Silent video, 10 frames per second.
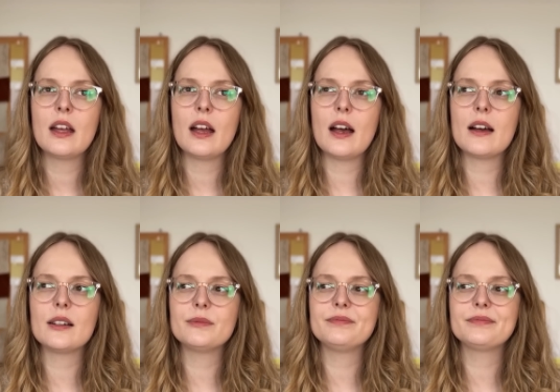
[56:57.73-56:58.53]

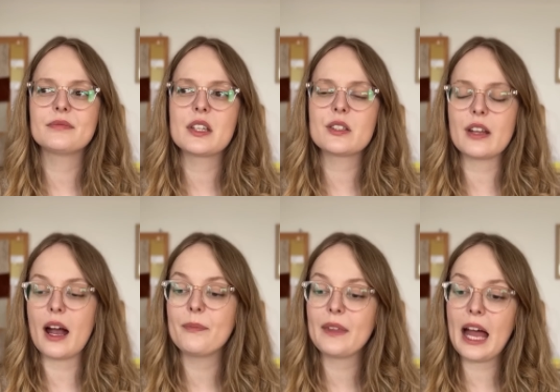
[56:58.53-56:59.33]
So yeah,
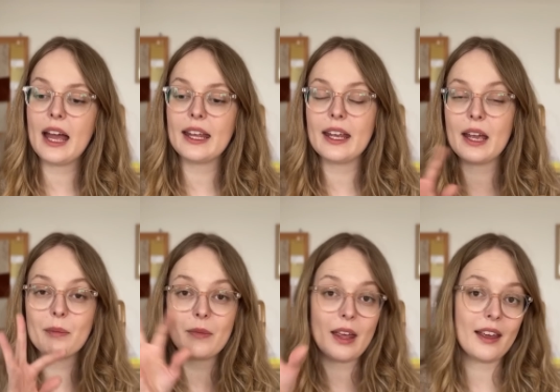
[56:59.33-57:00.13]
I
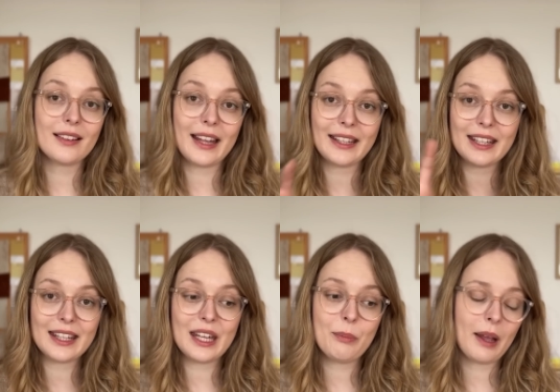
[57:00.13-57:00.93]
am like
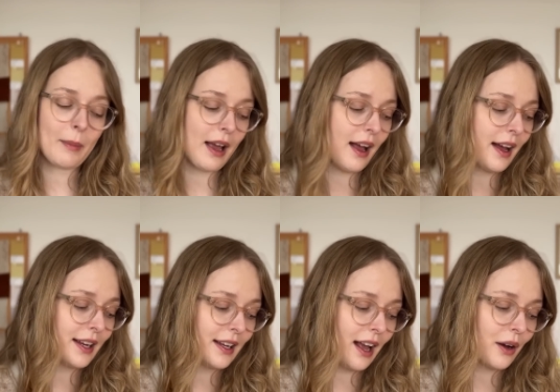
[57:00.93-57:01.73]
keeping my
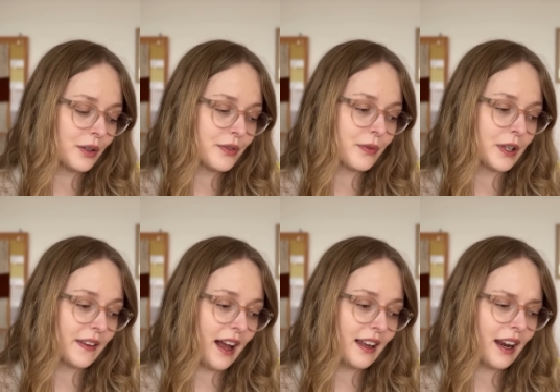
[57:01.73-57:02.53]
eye out for
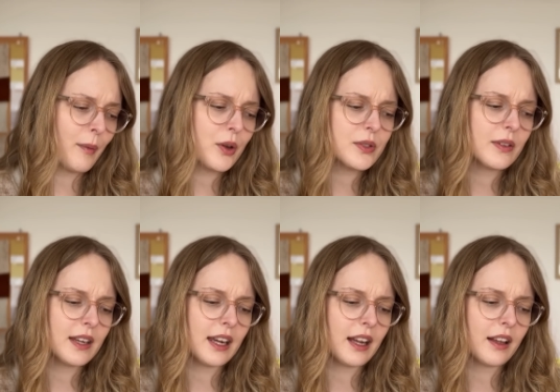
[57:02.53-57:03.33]
that. I'm also
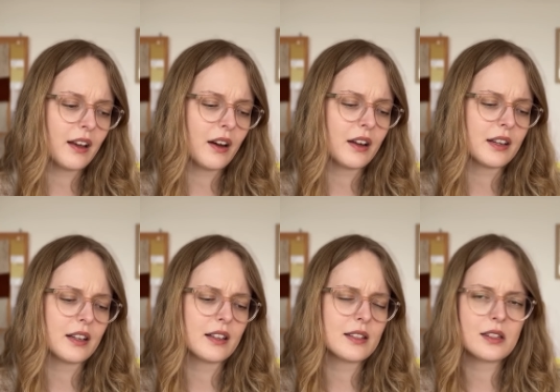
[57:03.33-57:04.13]
knitting on
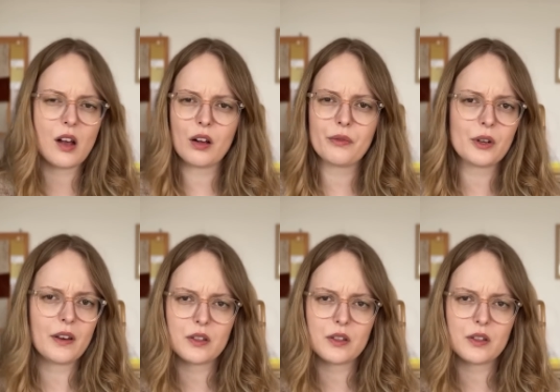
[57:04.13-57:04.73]
a sock for the